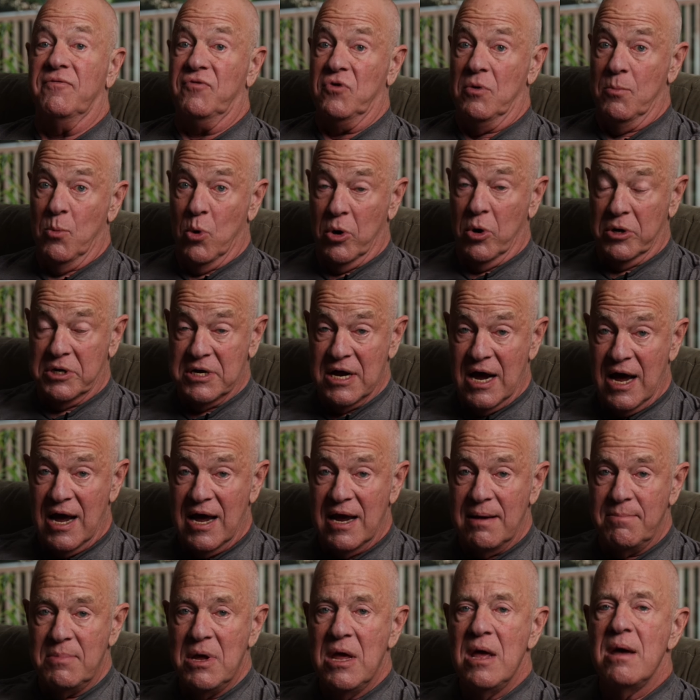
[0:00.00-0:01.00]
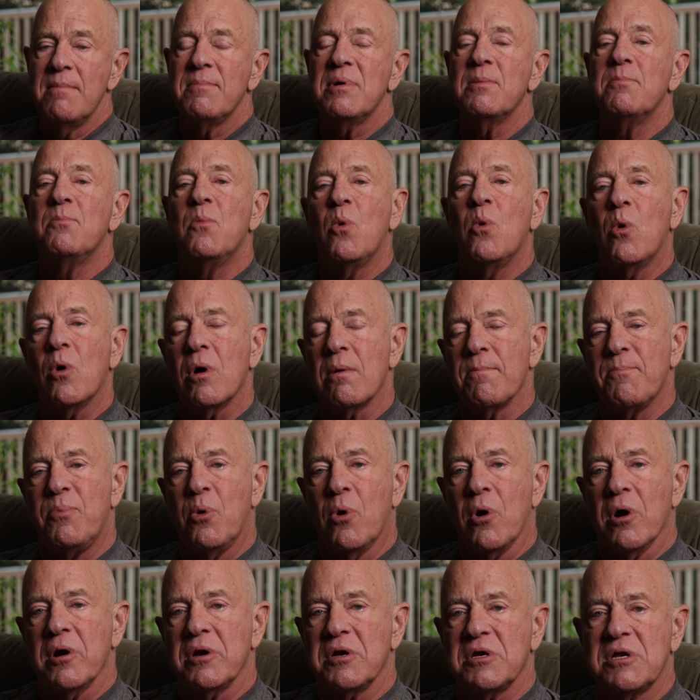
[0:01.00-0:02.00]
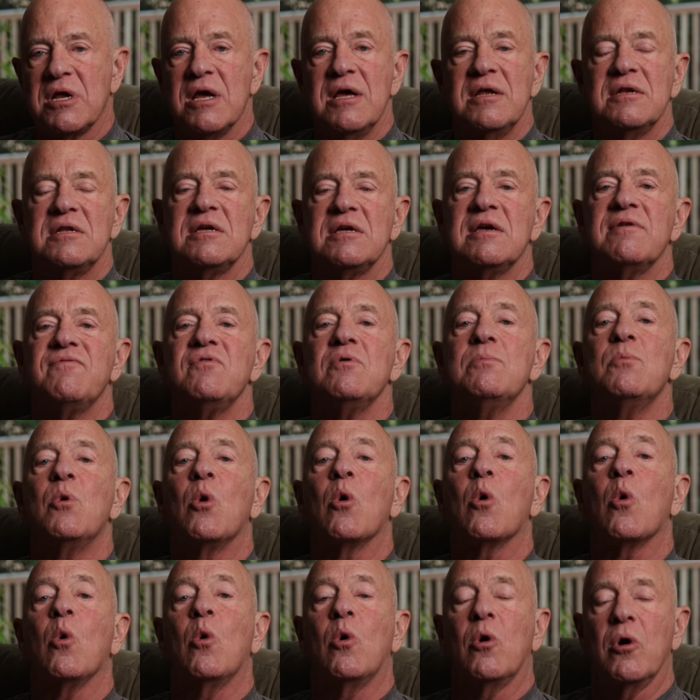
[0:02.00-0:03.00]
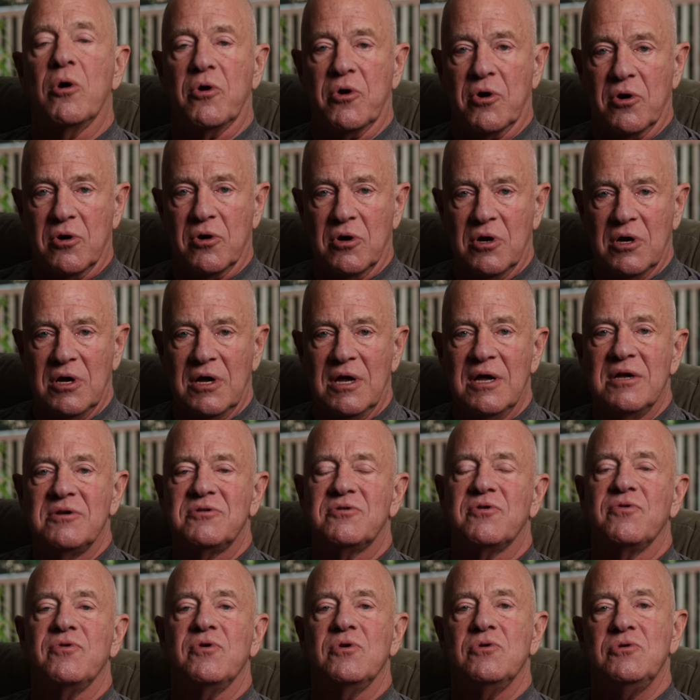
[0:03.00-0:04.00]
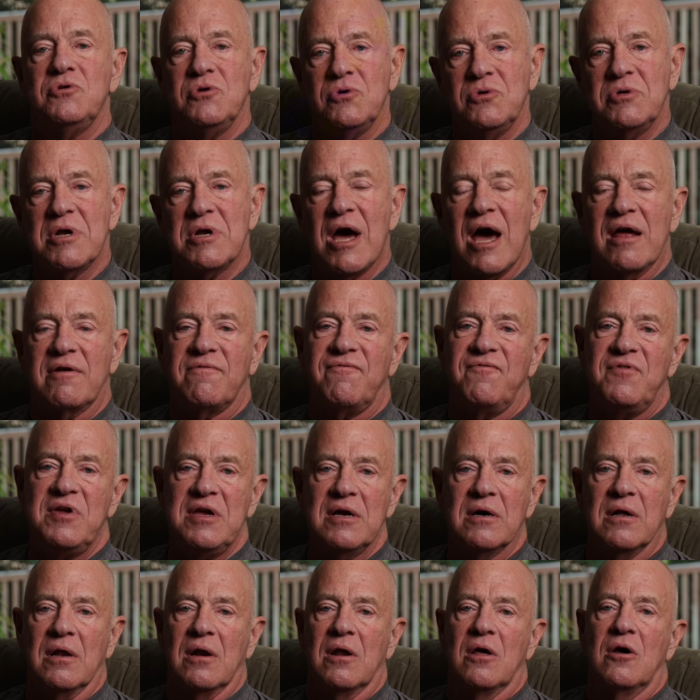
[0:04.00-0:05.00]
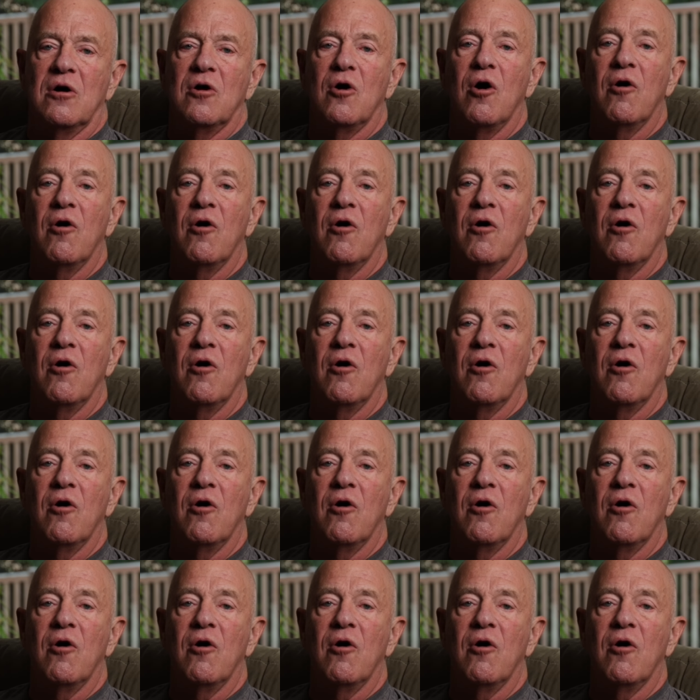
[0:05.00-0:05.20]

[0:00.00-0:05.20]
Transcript: give you more time, but more important, to give you more order so that you do not feel